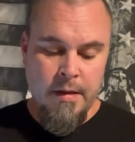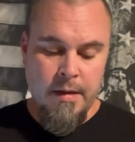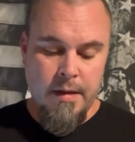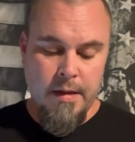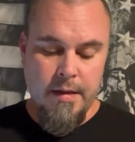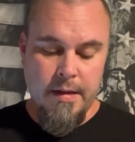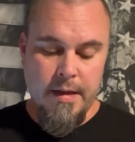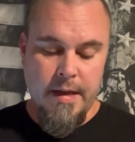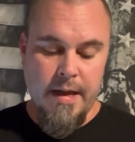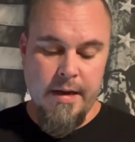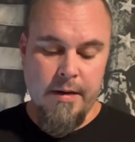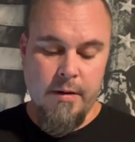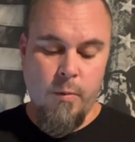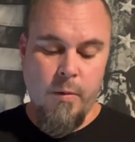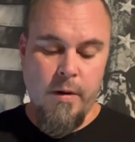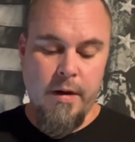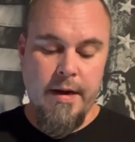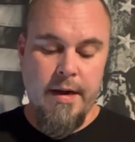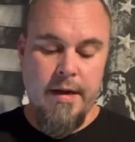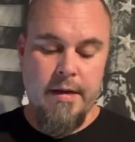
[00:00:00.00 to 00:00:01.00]
had a
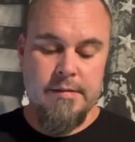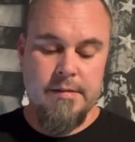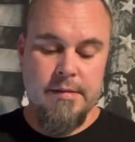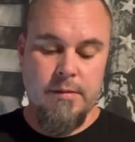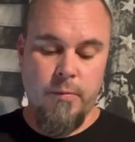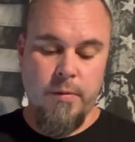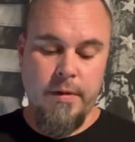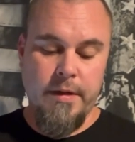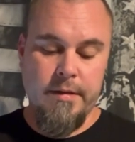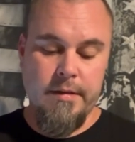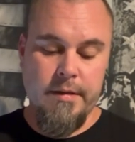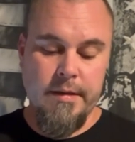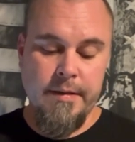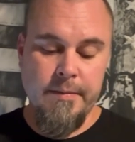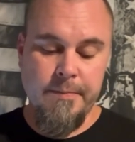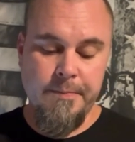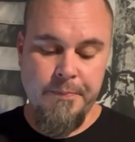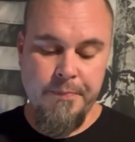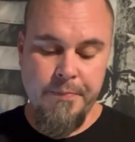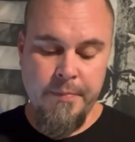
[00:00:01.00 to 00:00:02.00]
warehouse in
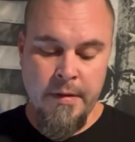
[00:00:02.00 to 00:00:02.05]
Reedley